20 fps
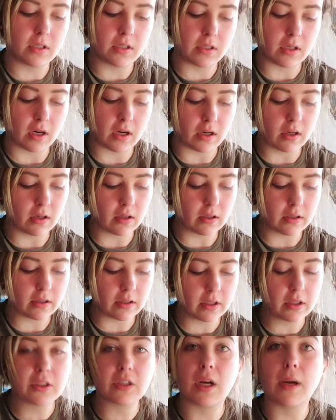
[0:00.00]
Tarte
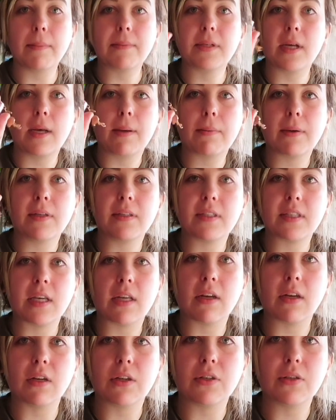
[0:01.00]
Shape Tape
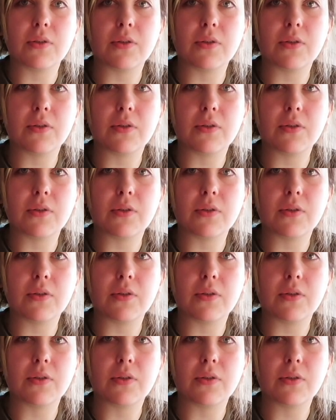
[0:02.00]
Concealer